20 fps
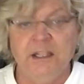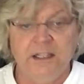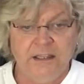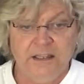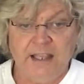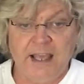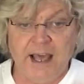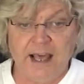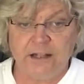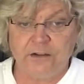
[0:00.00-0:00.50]

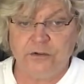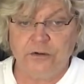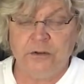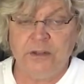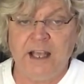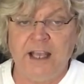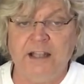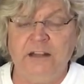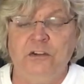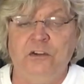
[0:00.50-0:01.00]
The actor
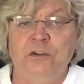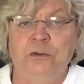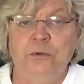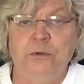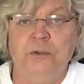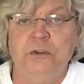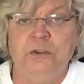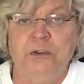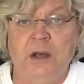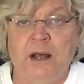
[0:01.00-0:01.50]
that you
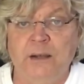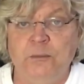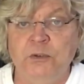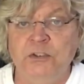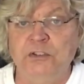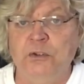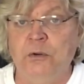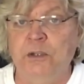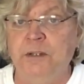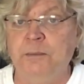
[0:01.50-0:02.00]
thought
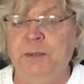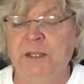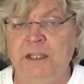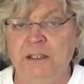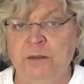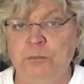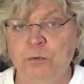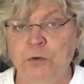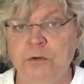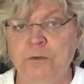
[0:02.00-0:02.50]
was going to be in
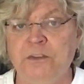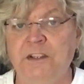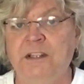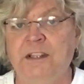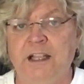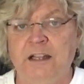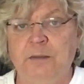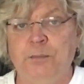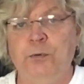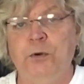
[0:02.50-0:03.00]
the movie
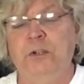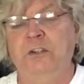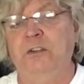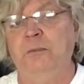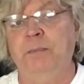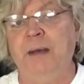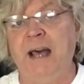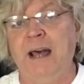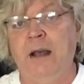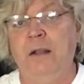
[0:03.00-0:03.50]
that the book's
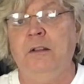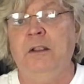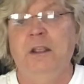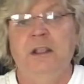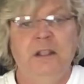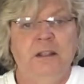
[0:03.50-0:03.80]
about